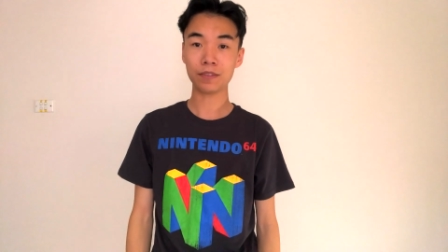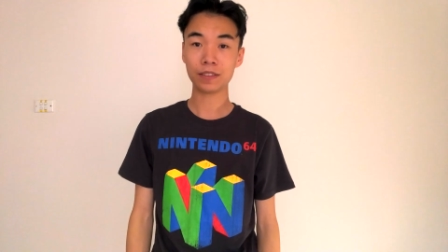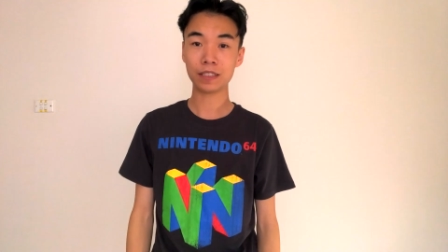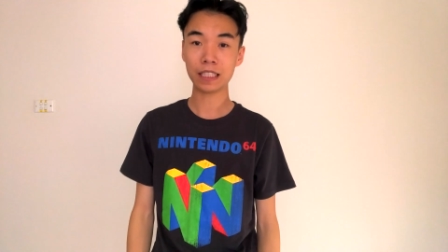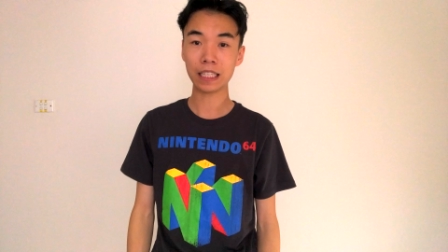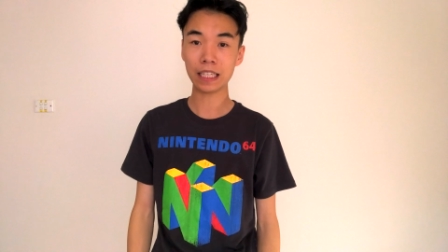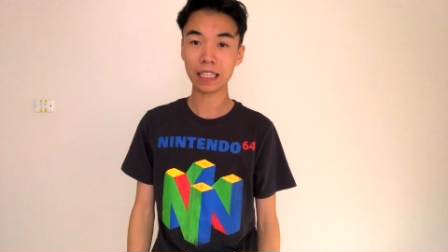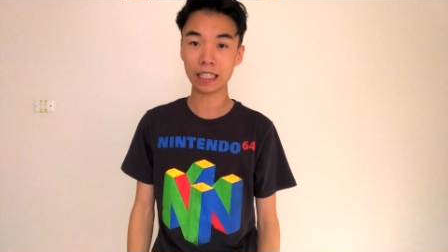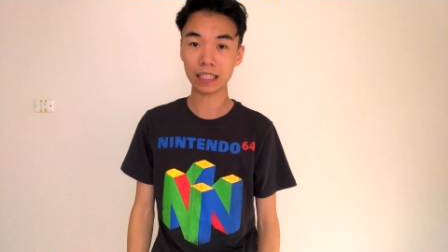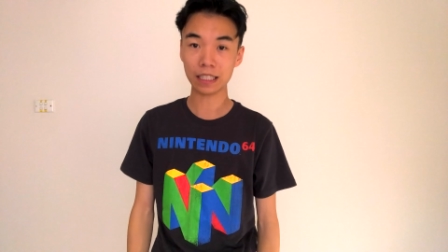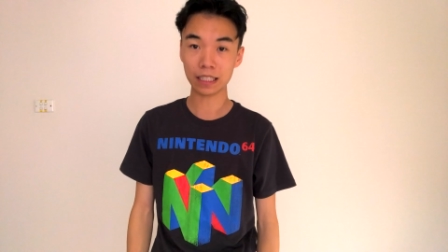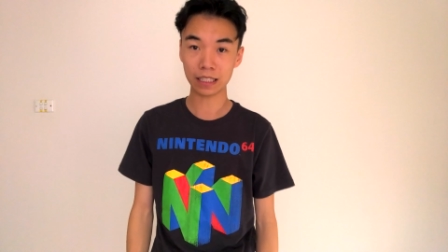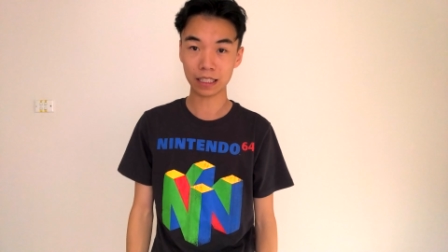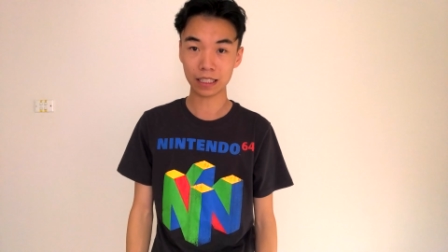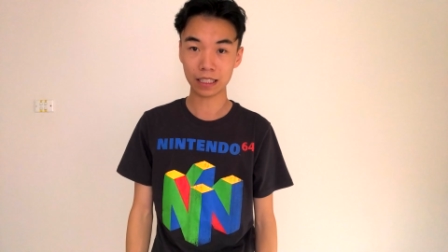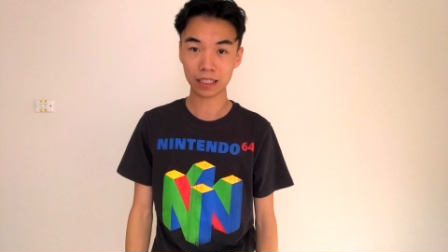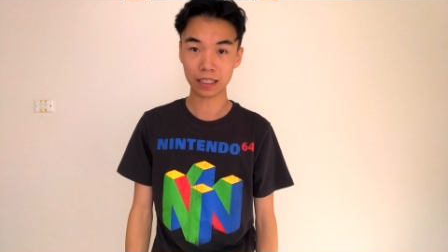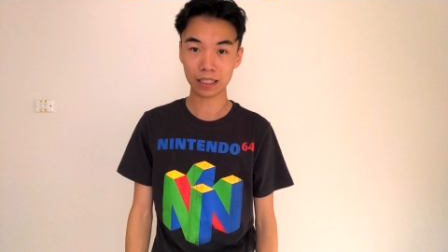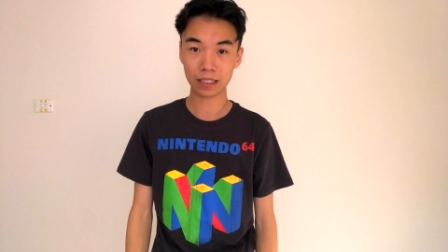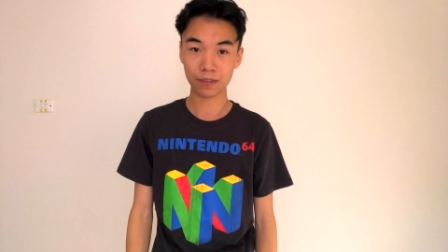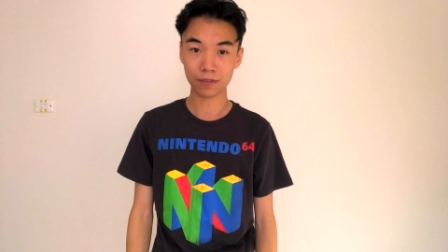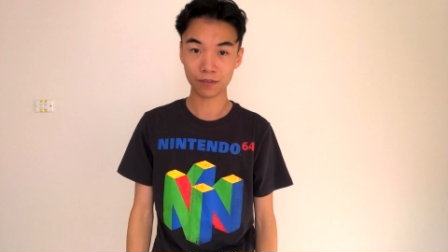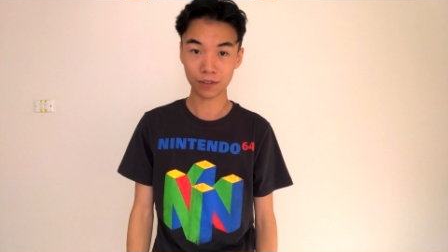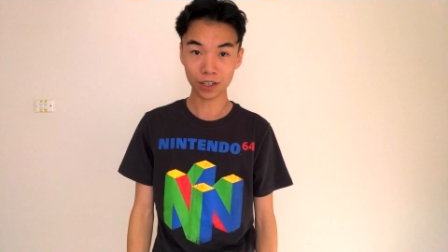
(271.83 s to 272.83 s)
seen
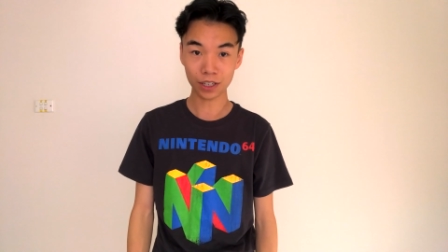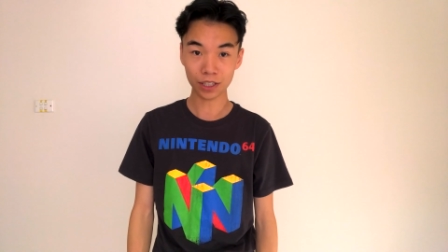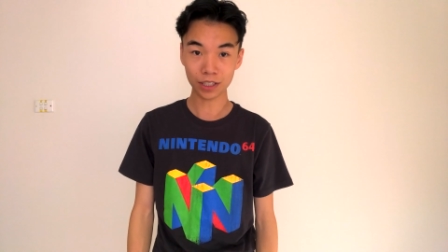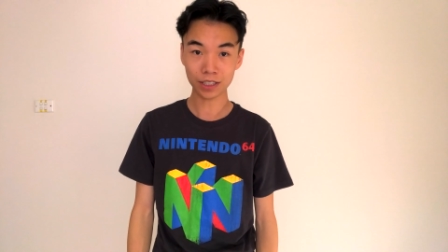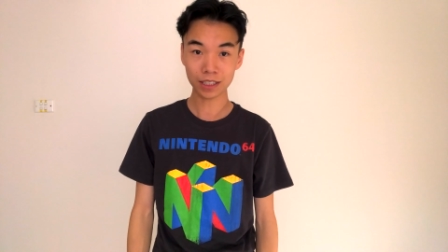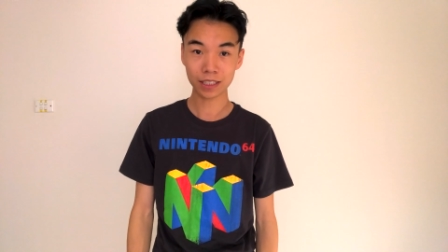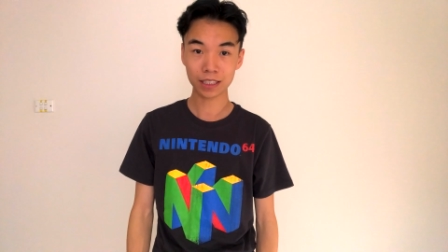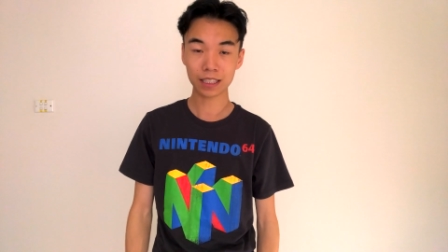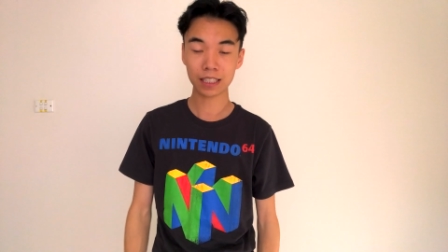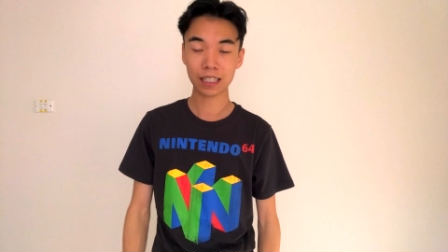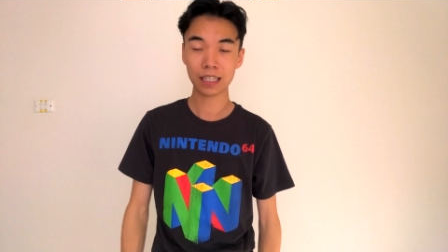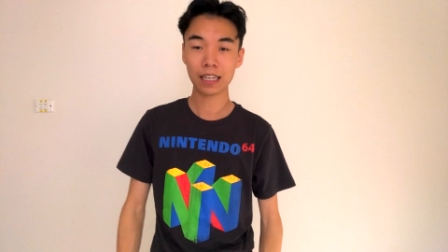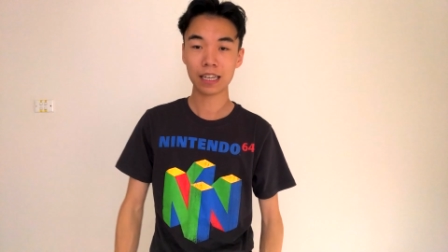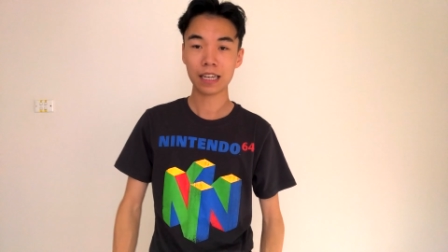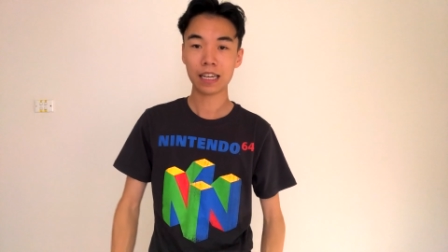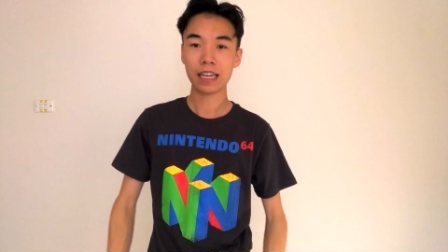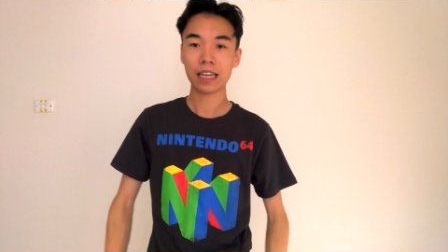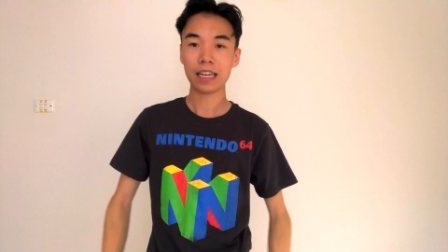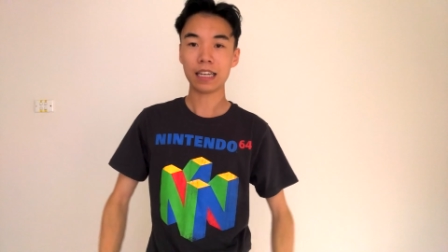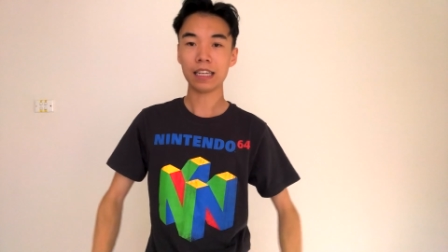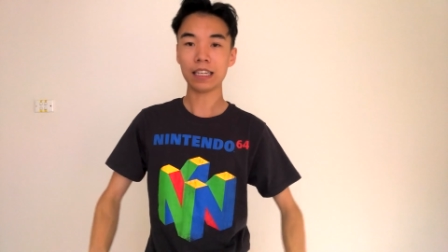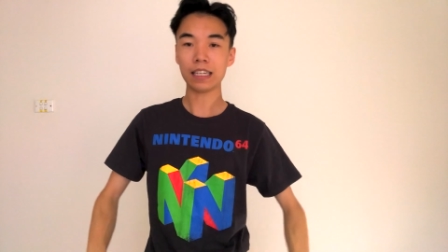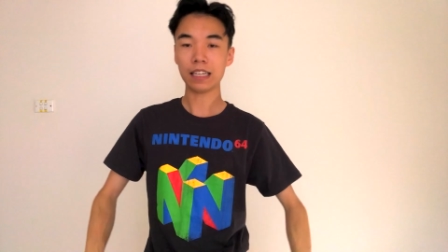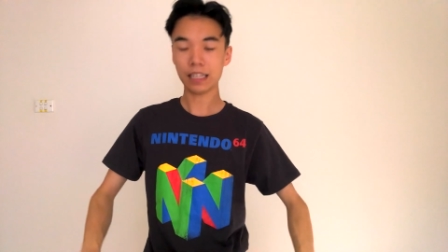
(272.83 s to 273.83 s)
first,
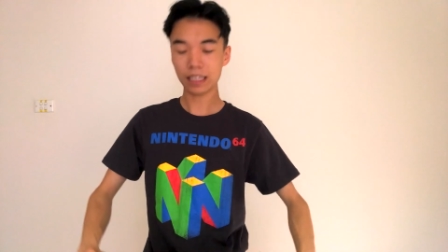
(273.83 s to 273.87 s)
it